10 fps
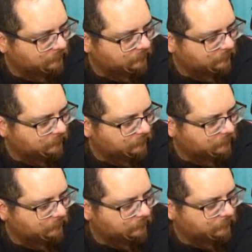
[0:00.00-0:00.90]

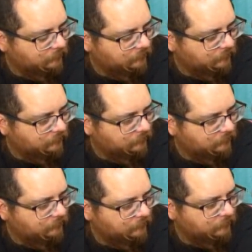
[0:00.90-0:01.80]

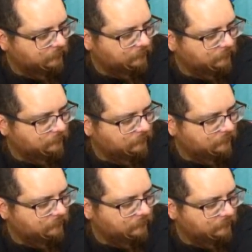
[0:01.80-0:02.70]

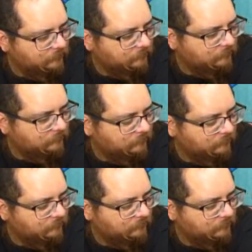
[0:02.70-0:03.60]

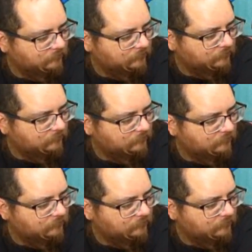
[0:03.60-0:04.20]
(not speaking)